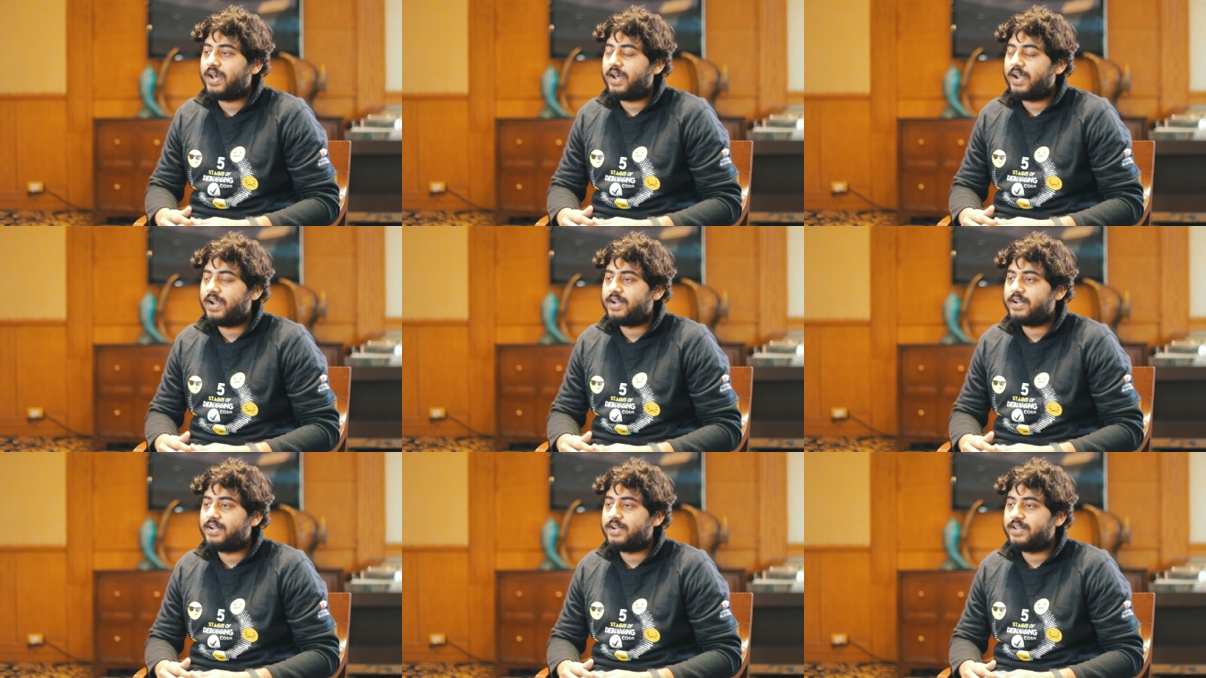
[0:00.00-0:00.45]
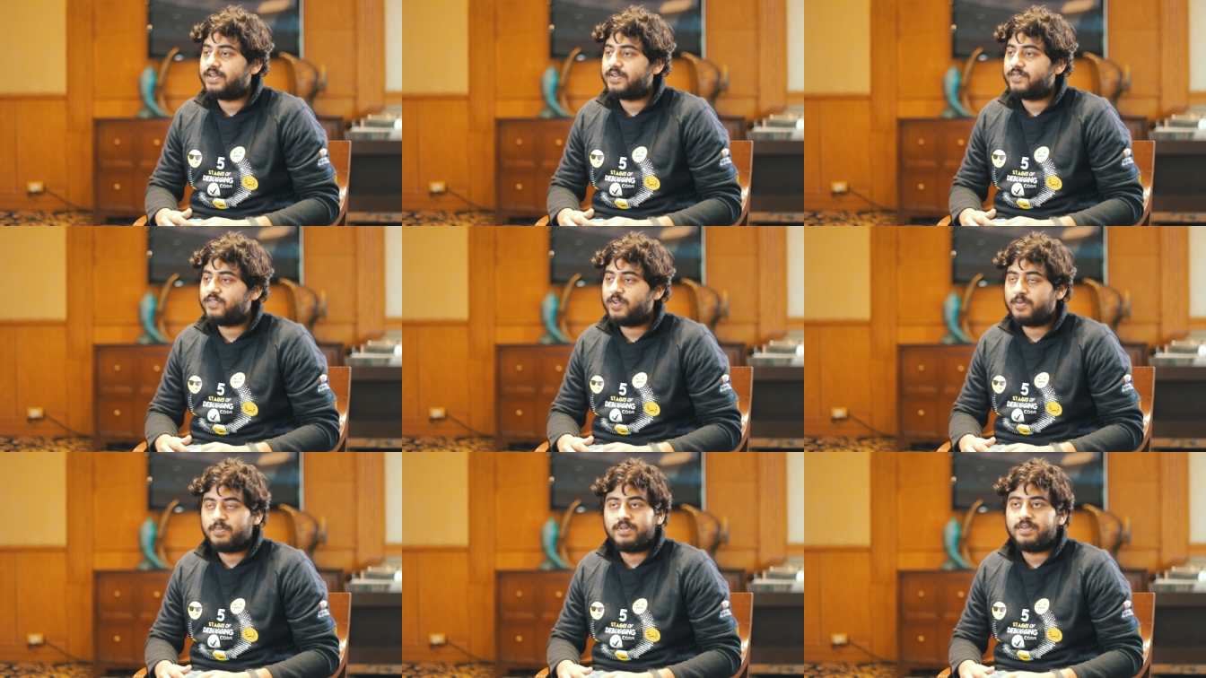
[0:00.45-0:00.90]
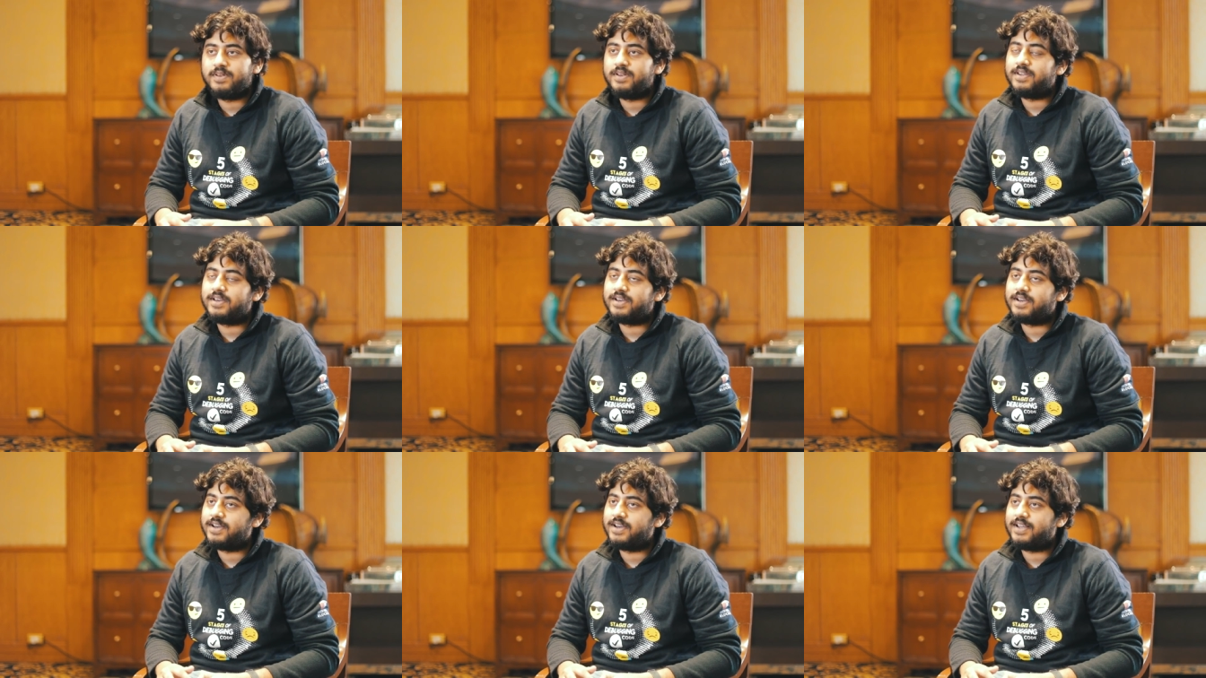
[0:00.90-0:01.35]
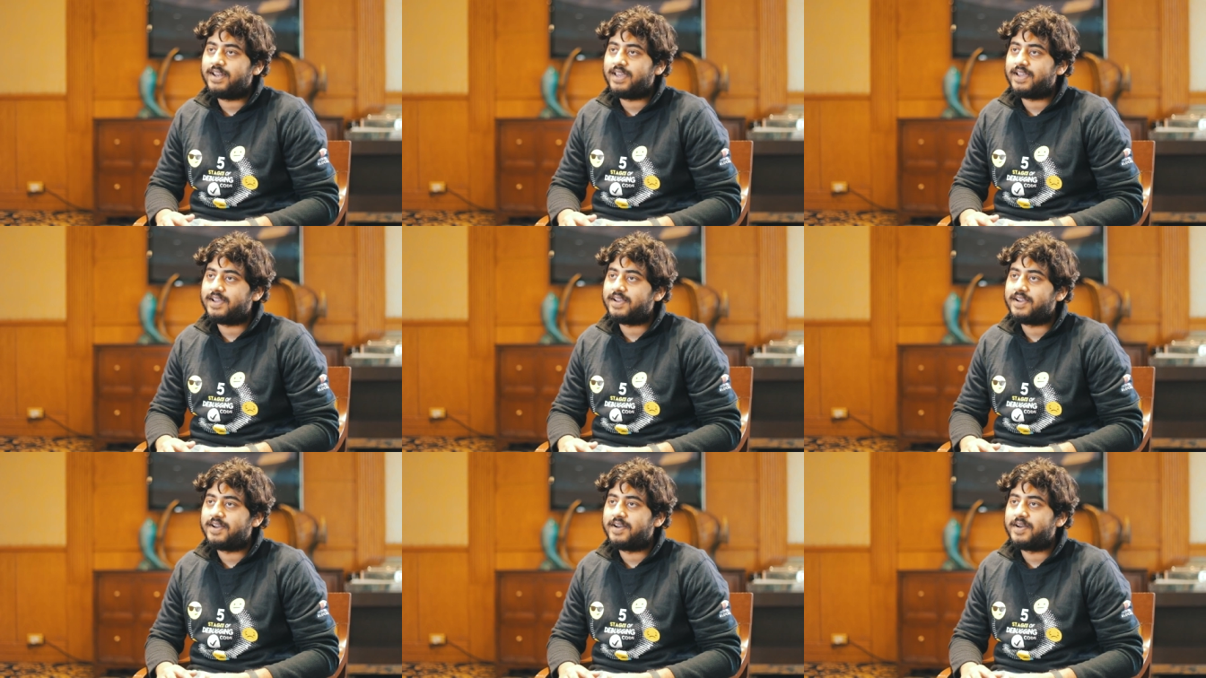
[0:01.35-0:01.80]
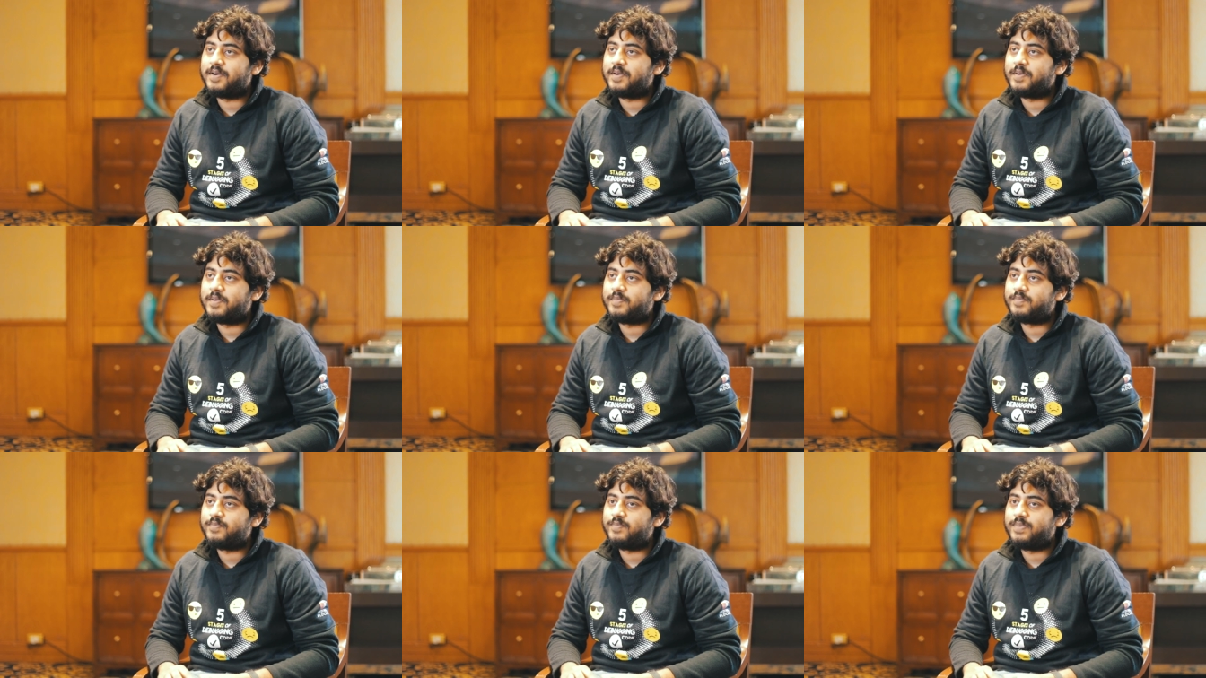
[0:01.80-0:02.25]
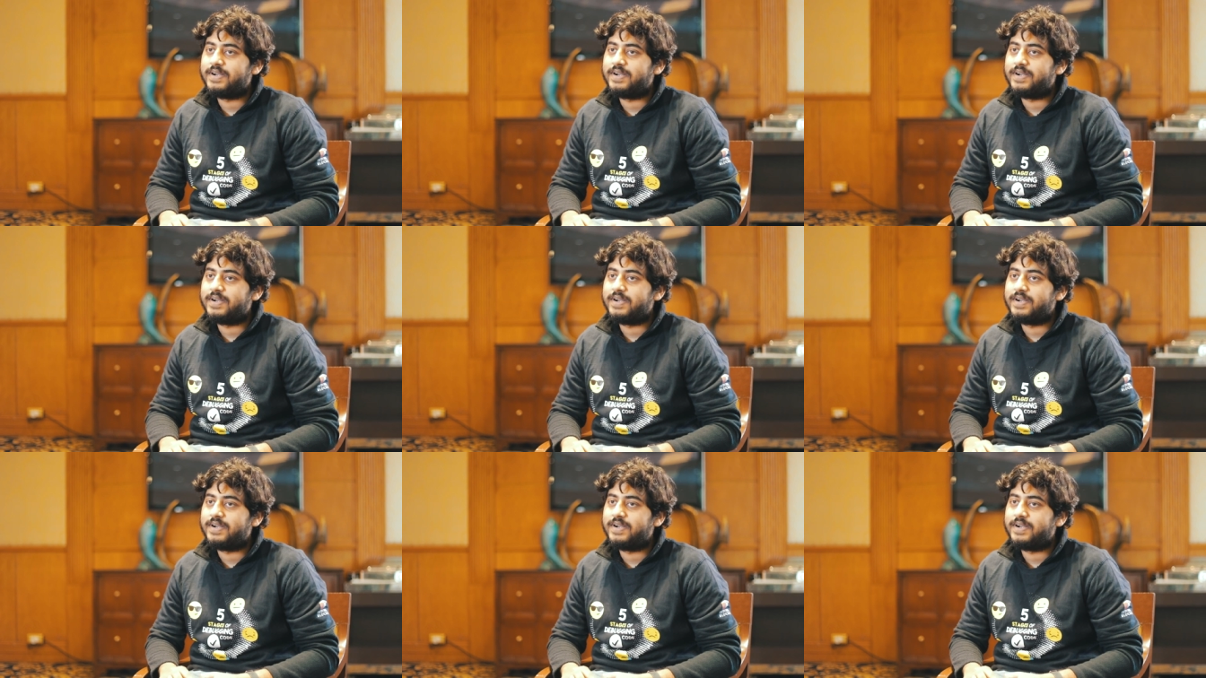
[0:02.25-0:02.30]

and we have been uh, like uh,